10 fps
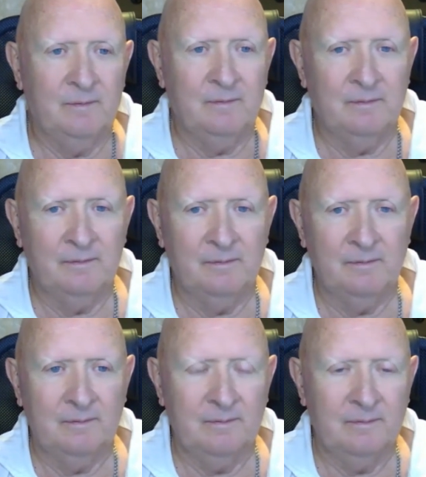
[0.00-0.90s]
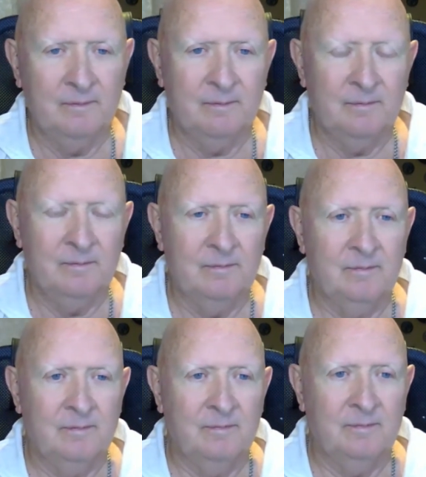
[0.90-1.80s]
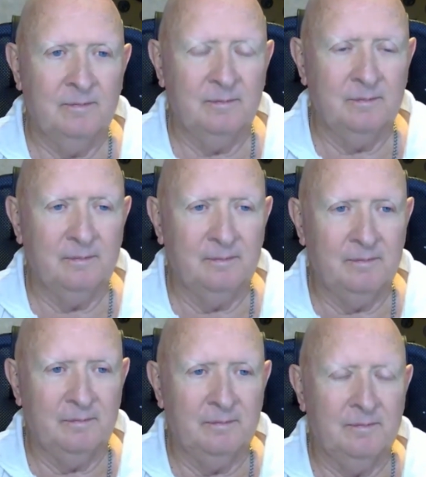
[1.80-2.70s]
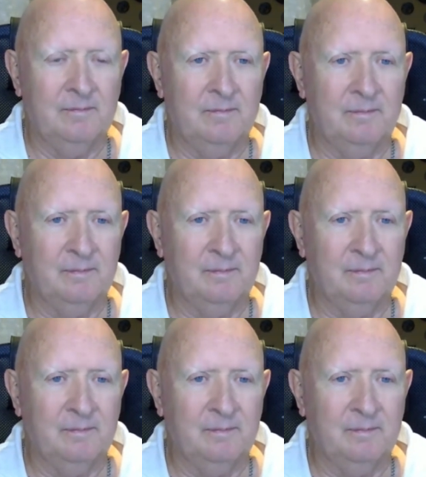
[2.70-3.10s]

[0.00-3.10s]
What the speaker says: No words are spoken by the person on screen.